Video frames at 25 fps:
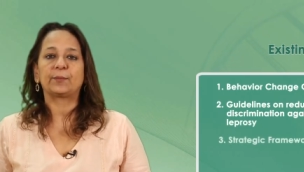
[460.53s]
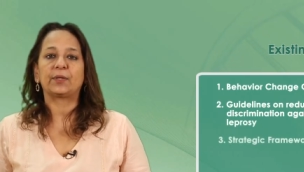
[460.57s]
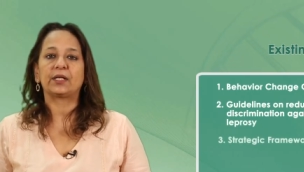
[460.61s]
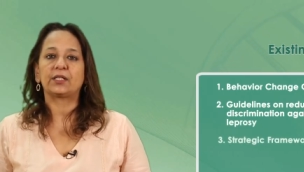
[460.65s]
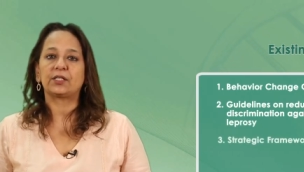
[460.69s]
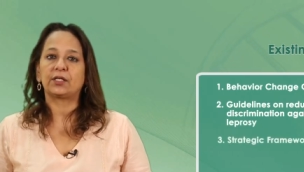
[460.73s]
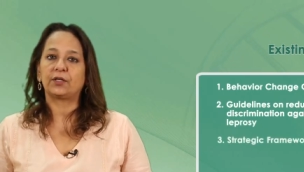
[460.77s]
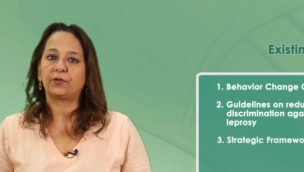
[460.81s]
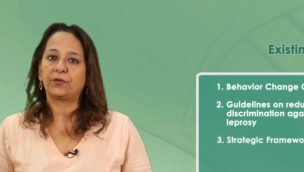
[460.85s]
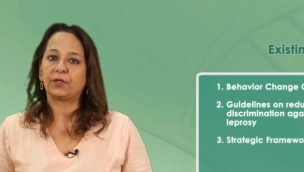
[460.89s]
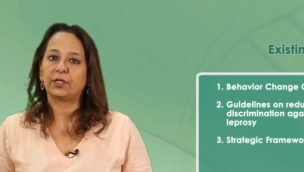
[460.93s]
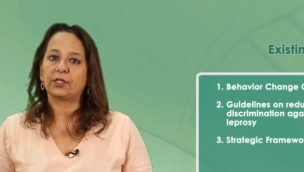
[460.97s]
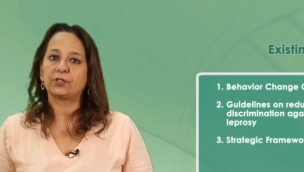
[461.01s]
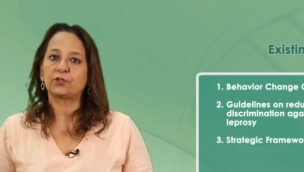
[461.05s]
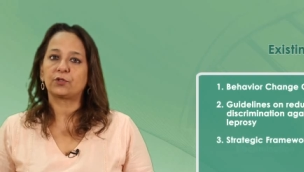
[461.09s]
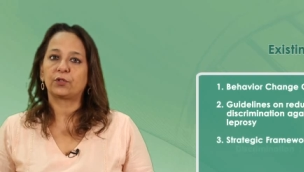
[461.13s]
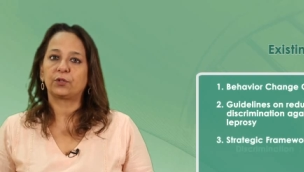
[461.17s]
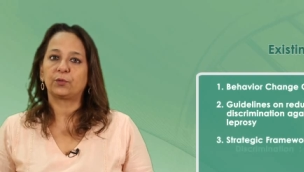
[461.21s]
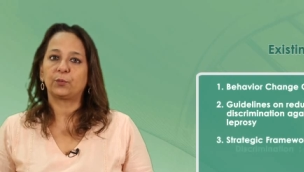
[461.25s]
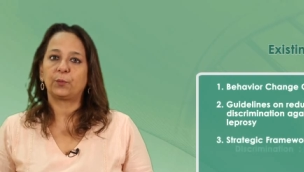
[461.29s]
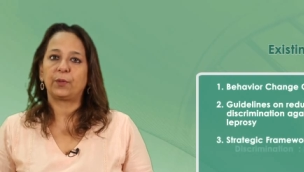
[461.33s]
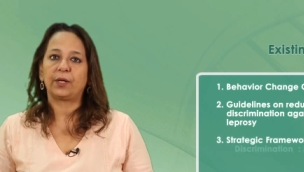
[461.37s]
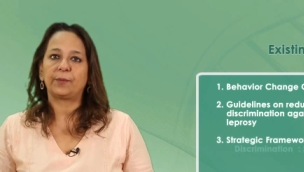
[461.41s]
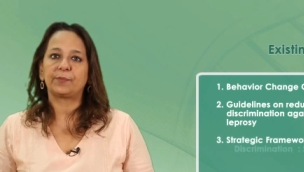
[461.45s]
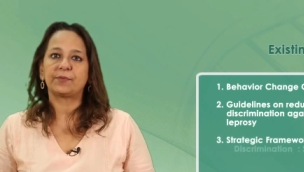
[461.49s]
materials on
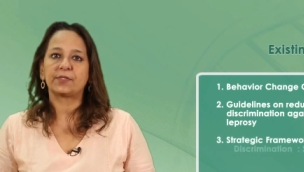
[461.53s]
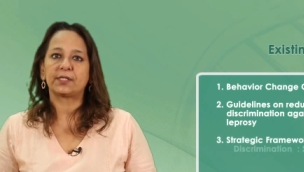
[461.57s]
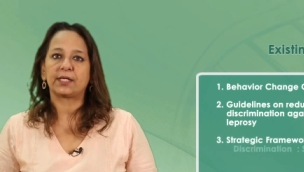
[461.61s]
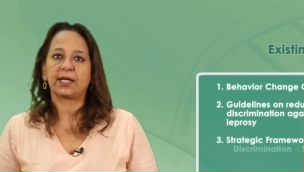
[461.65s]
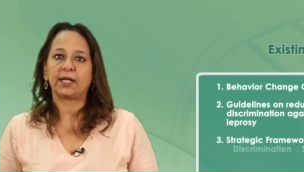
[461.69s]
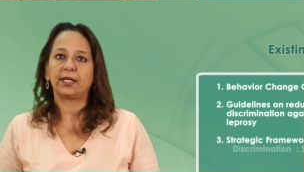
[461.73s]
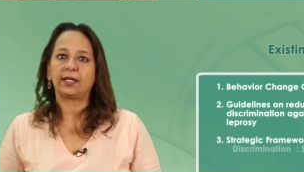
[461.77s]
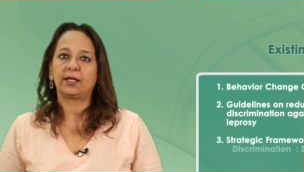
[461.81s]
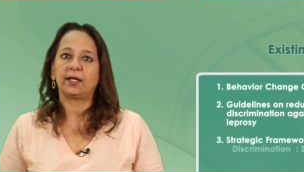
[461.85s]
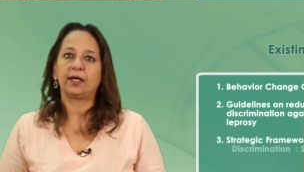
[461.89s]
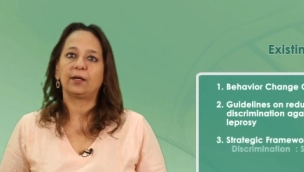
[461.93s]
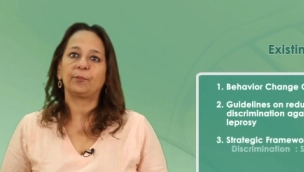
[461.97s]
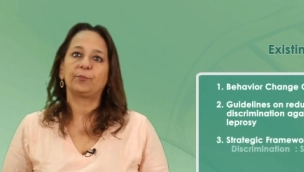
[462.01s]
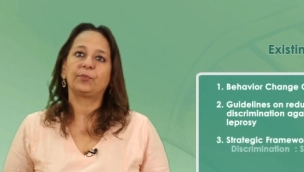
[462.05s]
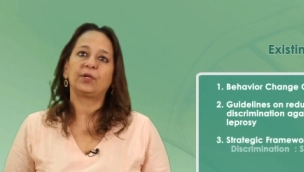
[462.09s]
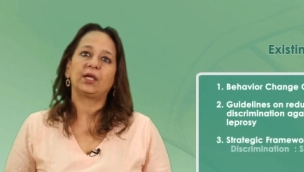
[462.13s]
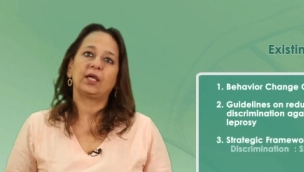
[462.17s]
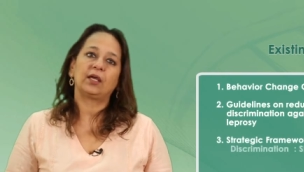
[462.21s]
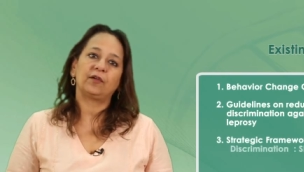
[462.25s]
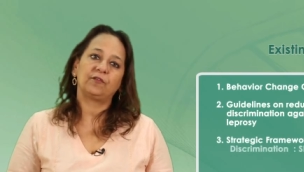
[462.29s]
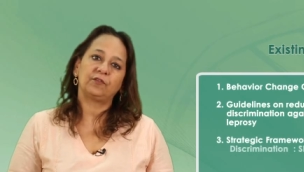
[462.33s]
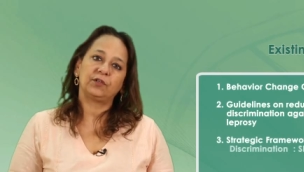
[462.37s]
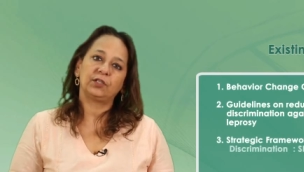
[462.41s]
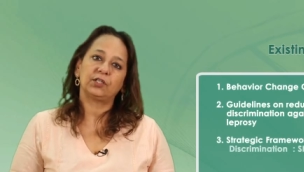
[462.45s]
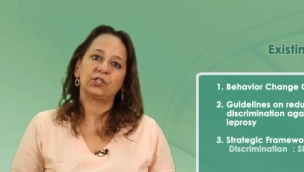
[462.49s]
the website are
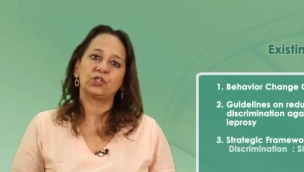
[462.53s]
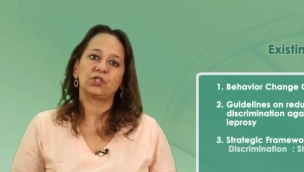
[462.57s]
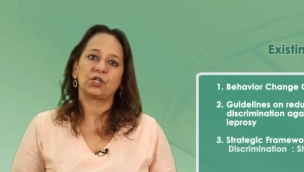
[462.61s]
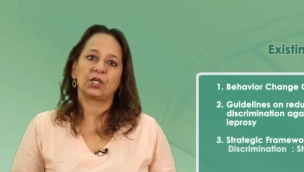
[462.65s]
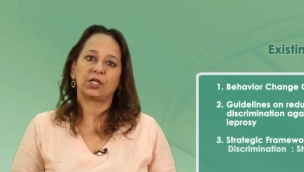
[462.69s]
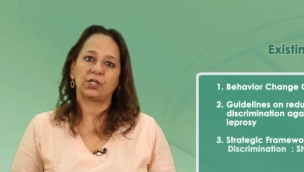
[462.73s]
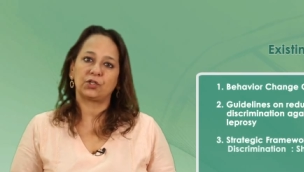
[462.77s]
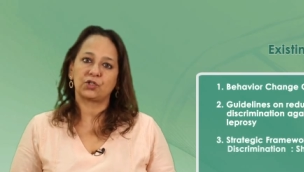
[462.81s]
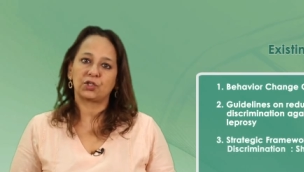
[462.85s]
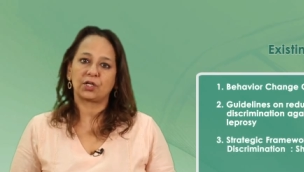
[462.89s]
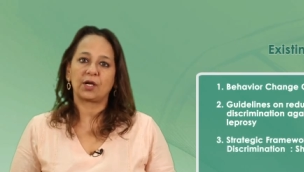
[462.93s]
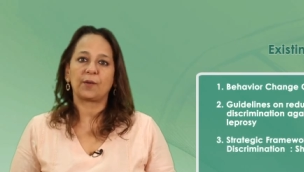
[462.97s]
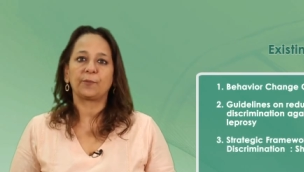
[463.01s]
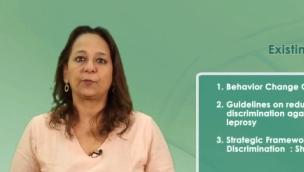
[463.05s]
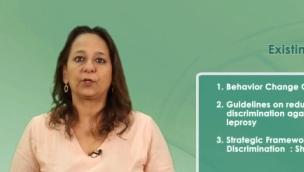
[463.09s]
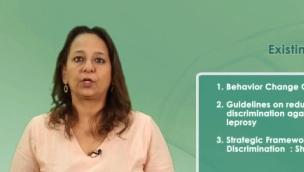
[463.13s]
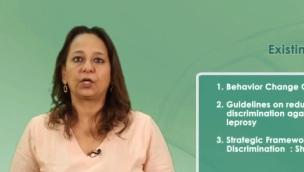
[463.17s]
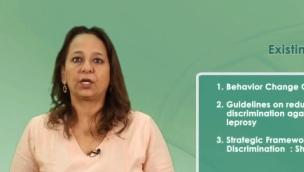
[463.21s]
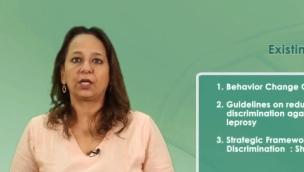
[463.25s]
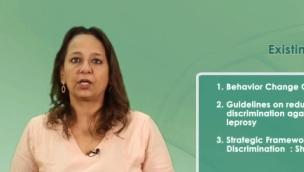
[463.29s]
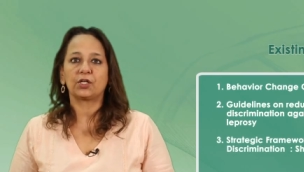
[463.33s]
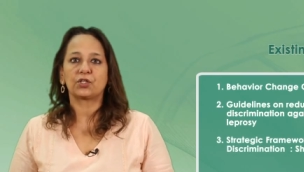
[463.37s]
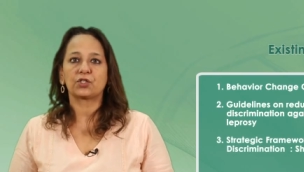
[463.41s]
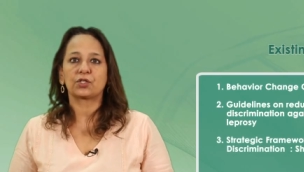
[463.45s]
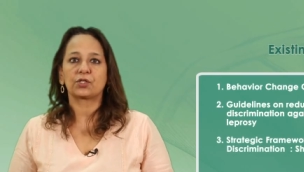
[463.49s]
behavior change
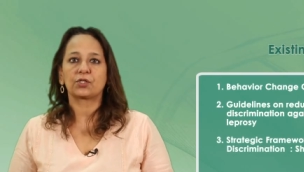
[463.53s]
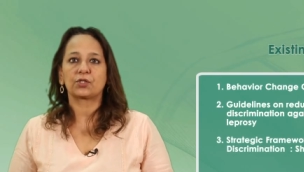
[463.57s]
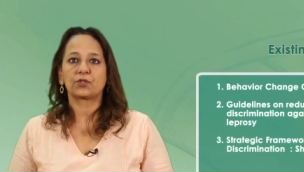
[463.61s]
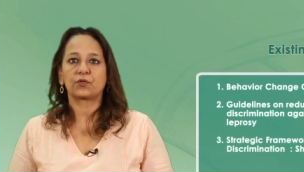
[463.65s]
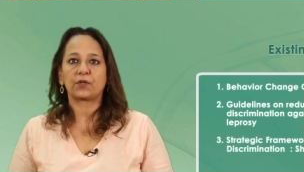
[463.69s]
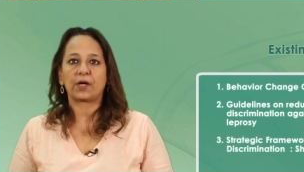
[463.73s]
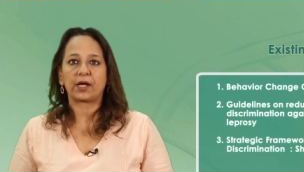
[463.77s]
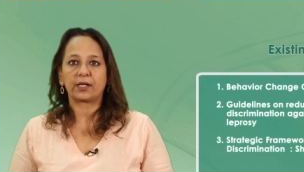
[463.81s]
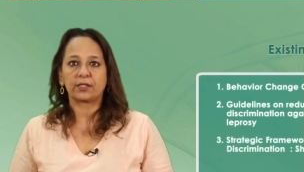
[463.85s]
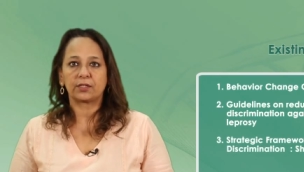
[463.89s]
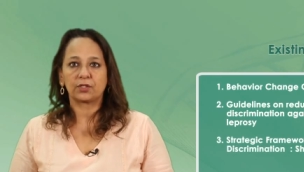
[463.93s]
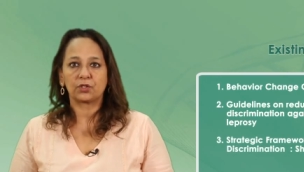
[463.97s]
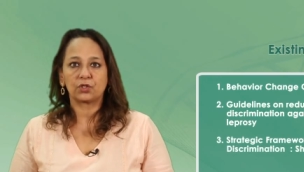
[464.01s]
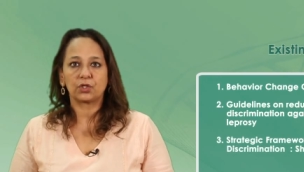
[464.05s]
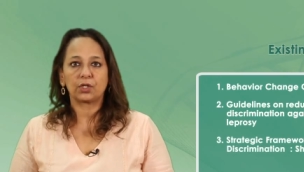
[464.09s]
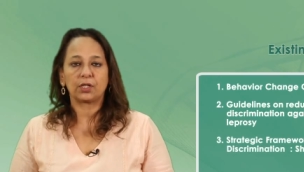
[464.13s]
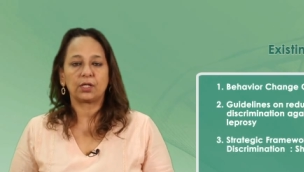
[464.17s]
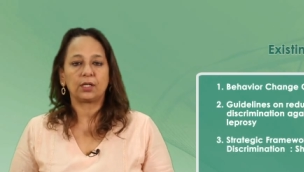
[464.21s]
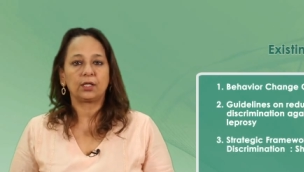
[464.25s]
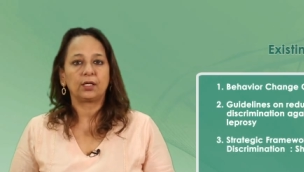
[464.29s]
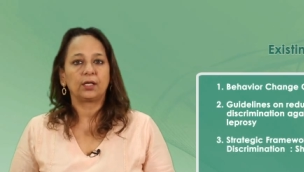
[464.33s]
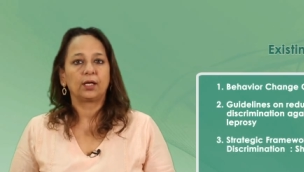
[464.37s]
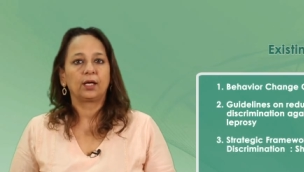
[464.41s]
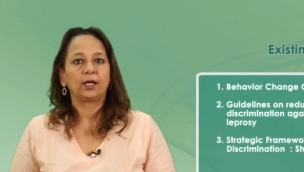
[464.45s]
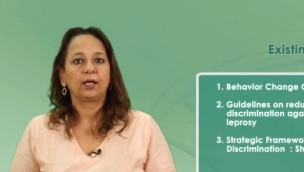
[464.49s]
communication
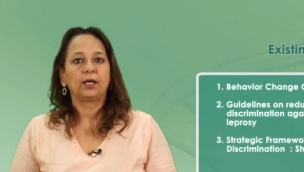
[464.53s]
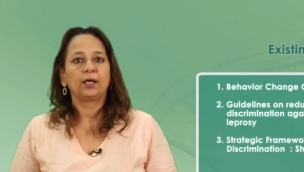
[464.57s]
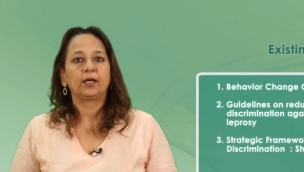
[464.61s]
strategy.